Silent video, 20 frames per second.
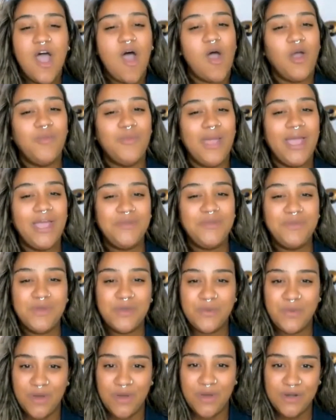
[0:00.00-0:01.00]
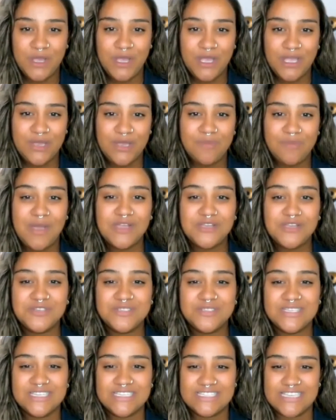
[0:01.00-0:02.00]
I'm Hannah McQuarner, Commercial
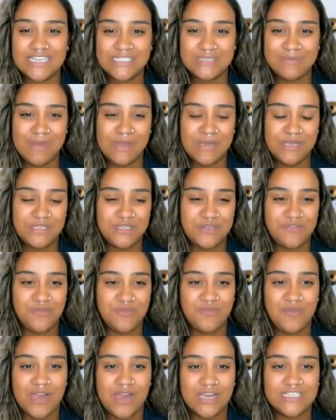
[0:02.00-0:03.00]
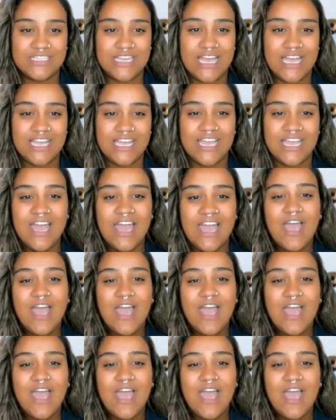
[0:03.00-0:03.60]
Success Manager from Rectec,